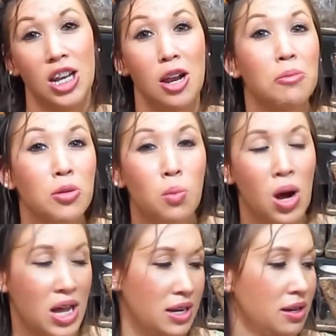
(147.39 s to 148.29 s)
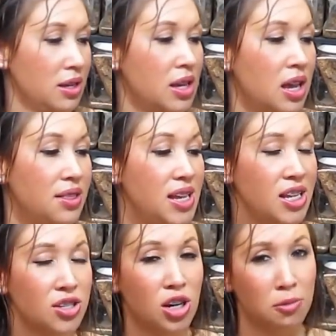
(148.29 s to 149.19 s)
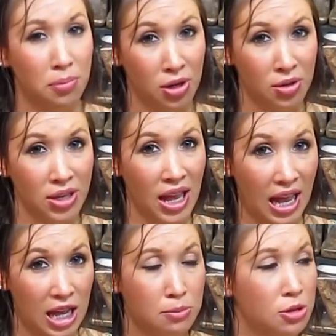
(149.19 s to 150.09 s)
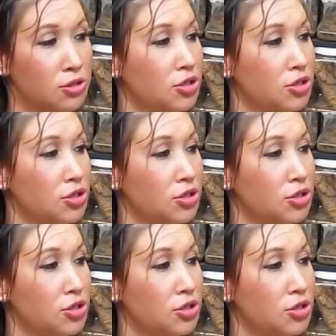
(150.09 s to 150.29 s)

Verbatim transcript: Number one, these are burrowing animals,